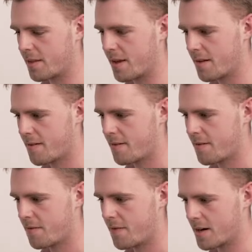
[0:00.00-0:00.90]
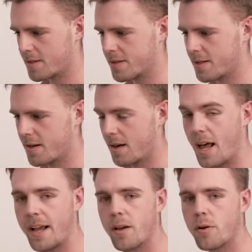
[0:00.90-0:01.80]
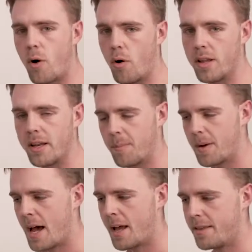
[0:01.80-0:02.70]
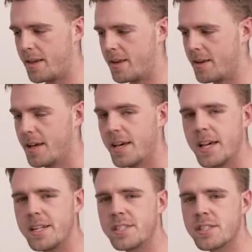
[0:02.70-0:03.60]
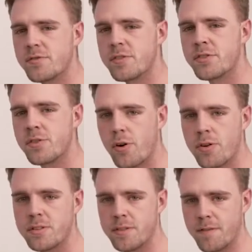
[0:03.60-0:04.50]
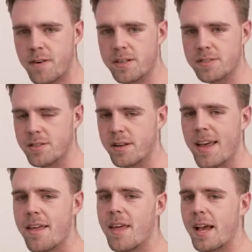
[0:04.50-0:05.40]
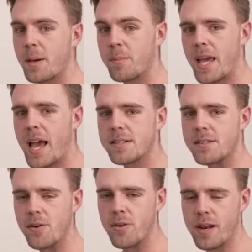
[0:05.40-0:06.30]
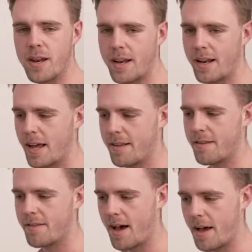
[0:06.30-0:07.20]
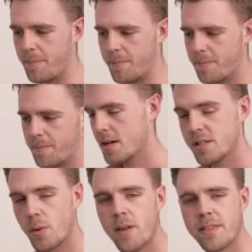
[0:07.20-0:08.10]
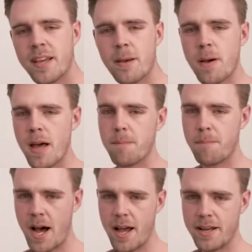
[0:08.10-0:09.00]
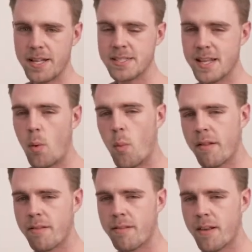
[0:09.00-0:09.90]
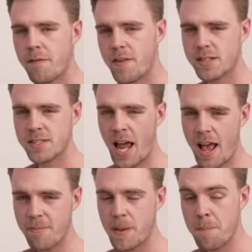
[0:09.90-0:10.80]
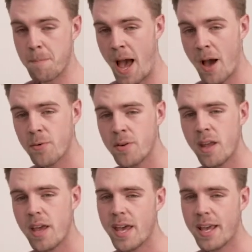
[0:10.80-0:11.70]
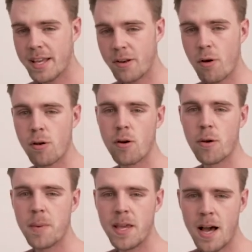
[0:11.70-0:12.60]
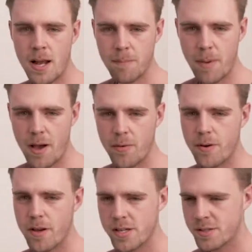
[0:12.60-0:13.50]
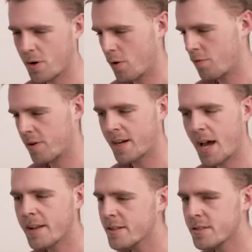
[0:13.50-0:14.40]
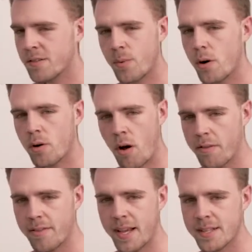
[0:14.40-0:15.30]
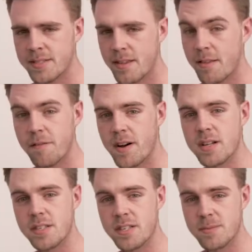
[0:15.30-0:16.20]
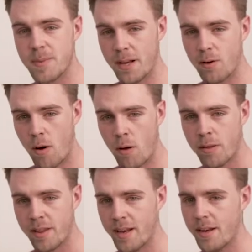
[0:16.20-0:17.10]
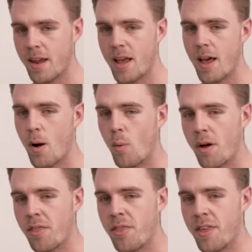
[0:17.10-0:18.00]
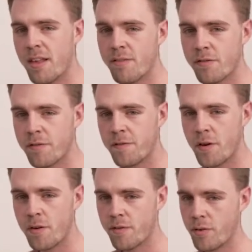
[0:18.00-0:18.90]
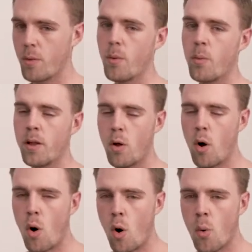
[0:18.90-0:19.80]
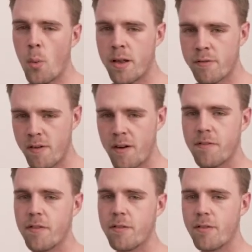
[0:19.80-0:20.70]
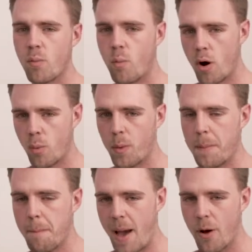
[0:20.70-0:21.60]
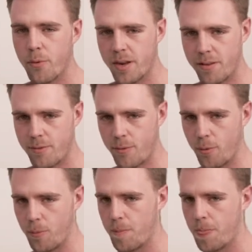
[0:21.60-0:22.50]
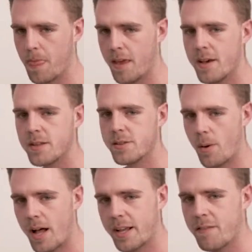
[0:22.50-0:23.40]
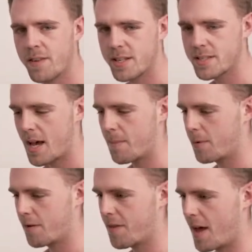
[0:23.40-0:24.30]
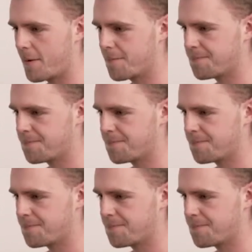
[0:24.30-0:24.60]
this function like call and apply did, it just returns a function that can be executed at a later time. So one thing about bind is that once a function has been bound, it can no longer be unbound. So regardless of what context the function is being called in, what this refers to will always reference what we bound it to. So I'll give an example of that.